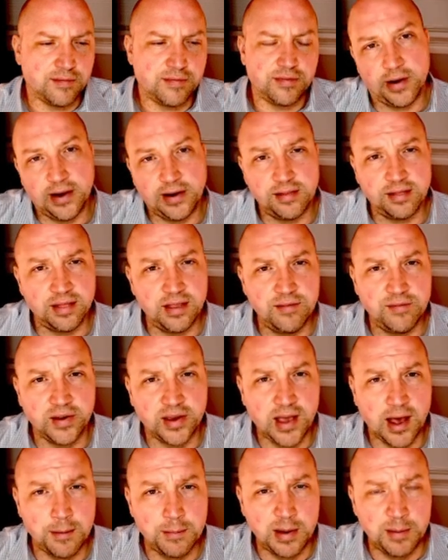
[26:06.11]
Go ahead and leave a
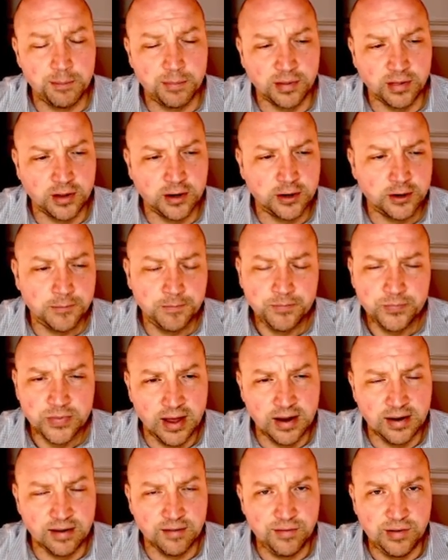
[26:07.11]
comment below,
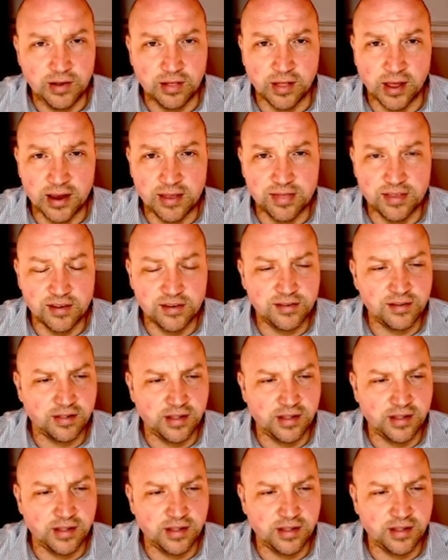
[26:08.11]
and if you like this,